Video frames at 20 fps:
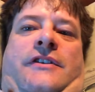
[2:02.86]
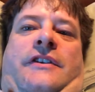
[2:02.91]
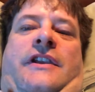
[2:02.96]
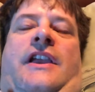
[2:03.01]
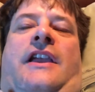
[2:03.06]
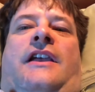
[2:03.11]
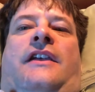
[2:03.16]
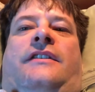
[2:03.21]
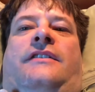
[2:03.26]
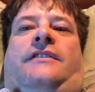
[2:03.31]

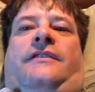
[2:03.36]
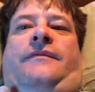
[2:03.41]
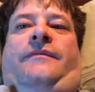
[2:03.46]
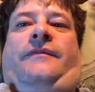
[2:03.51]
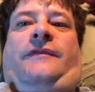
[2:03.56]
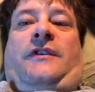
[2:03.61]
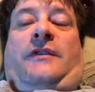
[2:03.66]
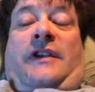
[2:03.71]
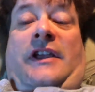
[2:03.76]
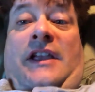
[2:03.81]
can't,
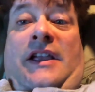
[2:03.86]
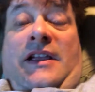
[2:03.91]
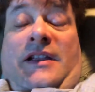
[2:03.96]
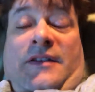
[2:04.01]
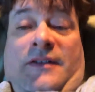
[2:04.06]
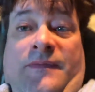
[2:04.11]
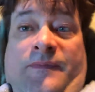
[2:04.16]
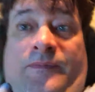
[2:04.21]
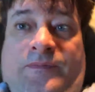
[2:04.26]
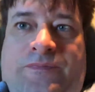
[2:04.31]
you
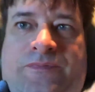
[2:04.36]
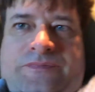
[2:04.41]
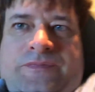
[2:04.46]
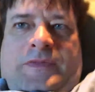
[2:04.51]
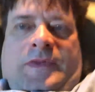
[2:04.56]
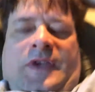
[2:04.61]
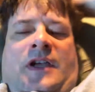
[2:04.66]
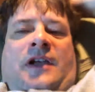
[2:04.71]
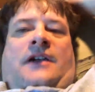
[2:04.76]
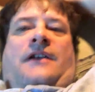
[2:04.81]
can't
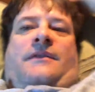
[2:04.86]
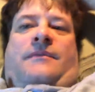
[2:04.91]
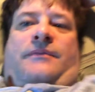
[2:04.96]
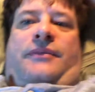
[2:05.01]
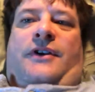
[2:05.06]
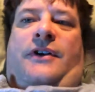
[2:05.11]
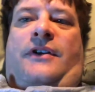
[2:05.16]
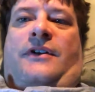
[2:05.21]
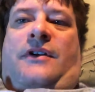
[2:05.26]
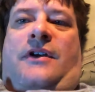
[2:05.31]
um,
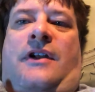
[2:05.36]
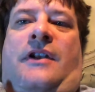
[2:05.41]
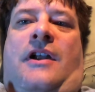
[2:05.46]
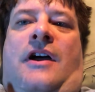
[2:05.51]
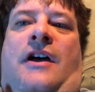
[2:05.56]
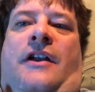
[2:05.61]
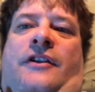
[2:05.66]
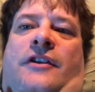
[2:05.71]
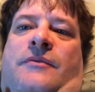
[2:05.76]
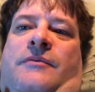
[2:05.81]
put a, an
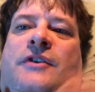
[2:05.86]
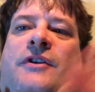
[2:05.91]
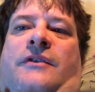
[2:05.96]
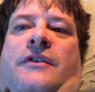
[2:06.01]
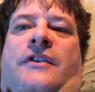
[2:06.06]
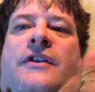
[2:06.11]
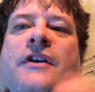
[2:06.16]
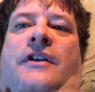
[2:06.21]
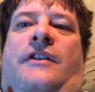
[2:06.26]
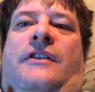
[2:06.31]
audiobook
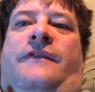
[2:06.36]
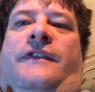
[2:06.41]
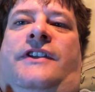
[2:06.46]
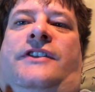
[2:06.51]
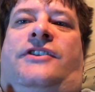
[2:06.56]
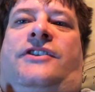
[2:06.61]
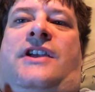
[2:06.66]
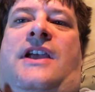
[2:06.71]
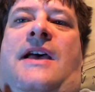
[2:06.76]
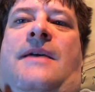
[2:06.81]
with all of
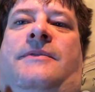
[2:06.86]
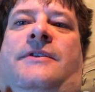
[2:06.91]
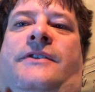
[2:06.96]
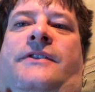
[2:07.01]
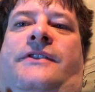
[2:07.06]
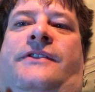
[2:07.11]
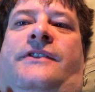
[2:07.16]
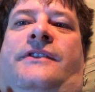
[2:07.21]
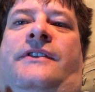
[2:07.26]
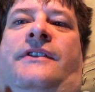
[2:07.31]
its
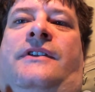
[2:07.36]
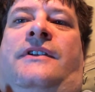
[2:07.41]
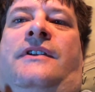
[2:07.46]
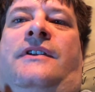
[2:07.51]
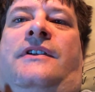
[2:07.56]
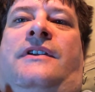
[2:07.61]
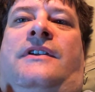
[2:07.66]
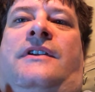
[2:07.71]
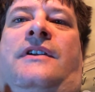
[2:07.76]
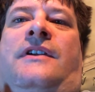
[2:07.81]
chapters
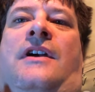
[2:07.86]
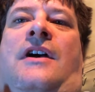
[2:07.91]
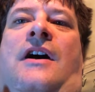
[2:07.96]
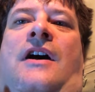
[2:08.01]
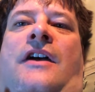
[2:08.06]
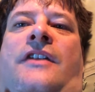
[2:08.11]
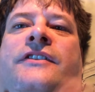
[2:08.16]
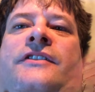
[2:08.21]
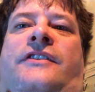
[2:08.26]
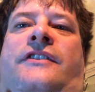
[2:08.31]

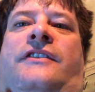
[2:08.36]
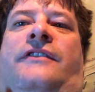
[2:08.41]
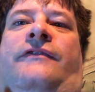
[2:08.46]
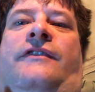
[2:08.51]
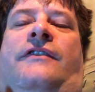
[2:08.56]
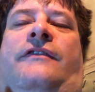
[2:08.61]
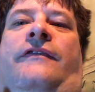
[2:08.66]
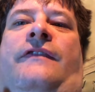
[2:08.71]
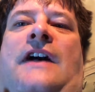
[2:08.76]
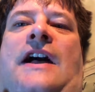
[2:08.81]
onto
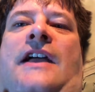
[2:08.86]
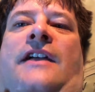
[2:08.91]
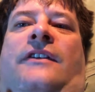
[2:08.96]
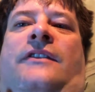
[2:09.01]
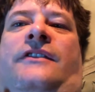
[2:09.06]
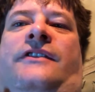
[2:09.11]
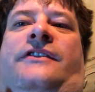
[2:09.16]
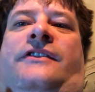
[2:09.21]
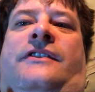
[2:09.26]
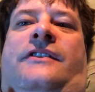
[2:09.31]
different
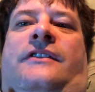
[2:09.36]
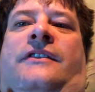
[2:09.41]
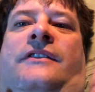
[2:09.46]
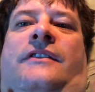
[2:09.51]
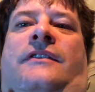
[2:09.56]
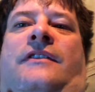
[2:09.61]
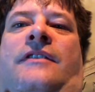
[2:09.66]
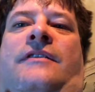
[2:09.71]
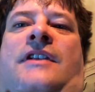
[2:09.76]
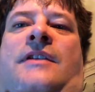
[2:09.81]
files,
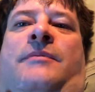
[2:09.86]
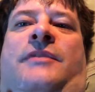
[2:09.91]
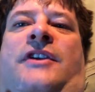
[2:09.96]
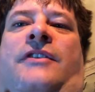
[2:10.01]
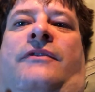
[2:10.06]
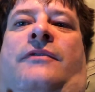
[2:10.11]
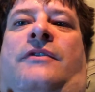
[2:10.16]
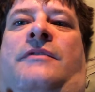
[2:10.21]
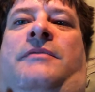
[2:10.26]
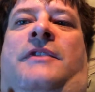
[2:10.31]
an
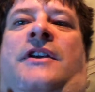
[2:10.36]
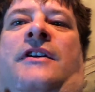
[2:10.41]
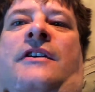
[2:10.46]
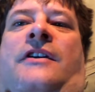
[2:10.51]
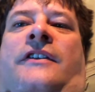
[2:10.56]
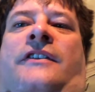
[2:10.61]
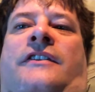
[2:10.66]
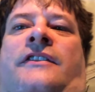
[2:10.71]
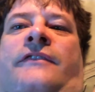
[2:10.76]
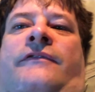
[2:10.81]
MP3 player
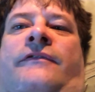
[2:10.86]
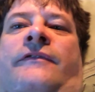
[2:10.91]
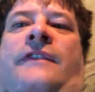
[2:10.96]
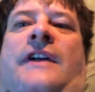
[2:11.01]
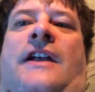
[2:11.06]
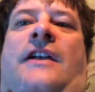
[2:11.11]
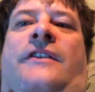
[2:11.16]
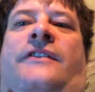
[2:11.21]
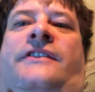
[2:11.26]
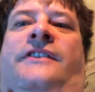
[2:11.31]
onto different
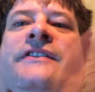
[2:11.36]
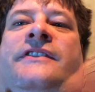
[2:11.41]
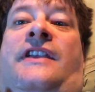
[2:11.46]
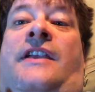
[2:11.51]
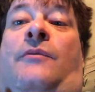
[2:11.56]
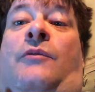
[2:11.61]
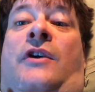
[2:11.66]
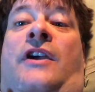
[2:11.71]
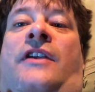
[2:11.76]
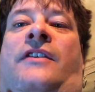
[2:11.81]
files, the
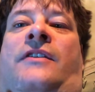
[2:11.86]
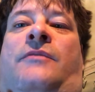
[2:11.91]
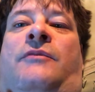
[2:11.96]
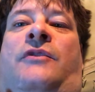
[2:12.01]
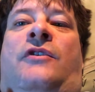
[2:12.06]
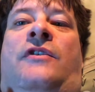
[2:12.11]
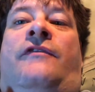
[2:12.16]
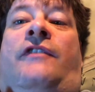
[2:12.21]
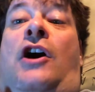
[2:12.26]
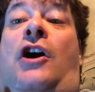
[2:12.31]
same way that
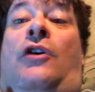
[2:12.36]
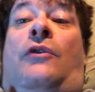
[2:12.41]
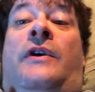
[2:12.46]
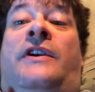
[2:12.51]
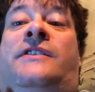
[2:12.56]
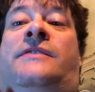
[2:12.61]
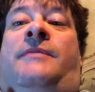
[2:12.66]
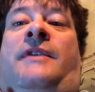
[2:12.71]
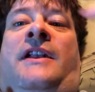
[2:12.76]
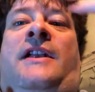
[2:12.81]
we've
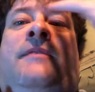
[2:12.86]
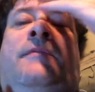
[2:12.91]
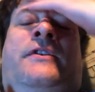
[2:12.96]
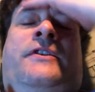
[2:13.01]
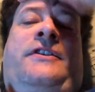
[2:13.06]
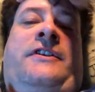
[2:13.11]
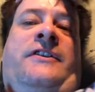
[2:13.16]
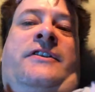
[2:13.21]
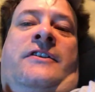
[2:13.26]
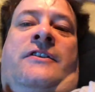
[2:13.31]
always been able
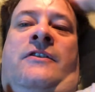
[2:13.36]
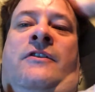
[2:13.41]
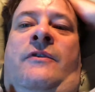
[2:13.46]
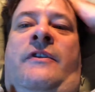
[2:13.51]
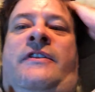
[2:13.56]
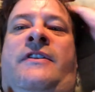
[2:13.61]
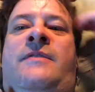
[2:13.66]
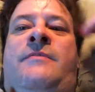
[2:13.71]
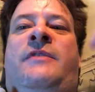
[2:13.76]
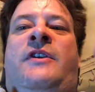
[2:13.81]
to do
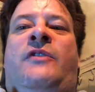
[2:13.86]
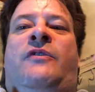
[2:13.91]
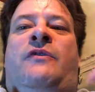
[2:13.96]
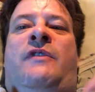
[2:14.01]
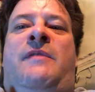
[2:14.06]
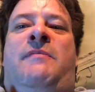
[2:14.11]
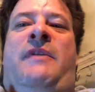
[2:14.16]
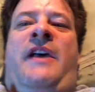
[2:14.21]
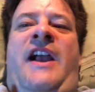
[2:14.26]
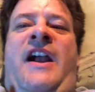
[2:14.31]
with
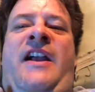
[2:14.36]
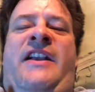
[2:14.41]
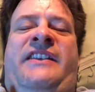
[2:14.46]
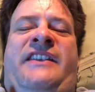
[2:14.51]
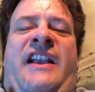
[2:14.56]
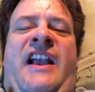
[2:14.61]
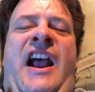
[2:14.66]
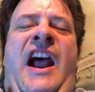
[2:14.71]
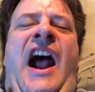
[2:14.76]
MP3 players.